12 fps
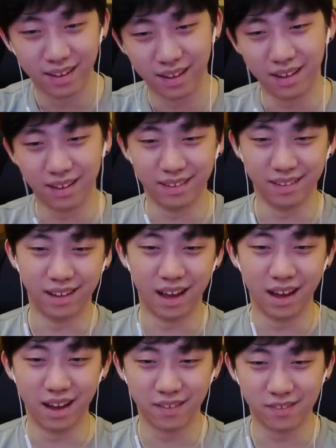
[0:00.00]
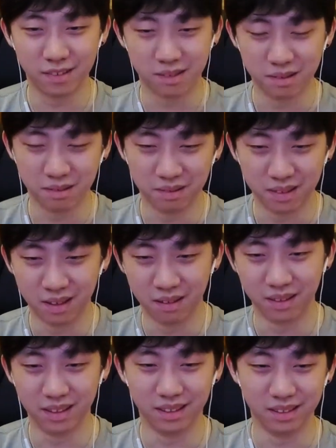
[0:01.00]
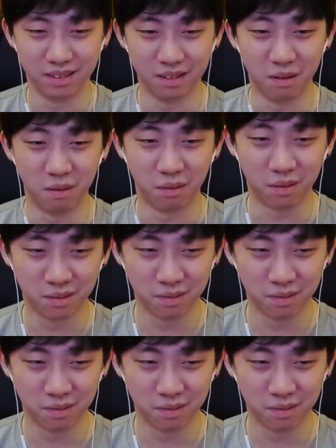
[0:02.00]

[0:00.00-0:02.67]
and I have to do all the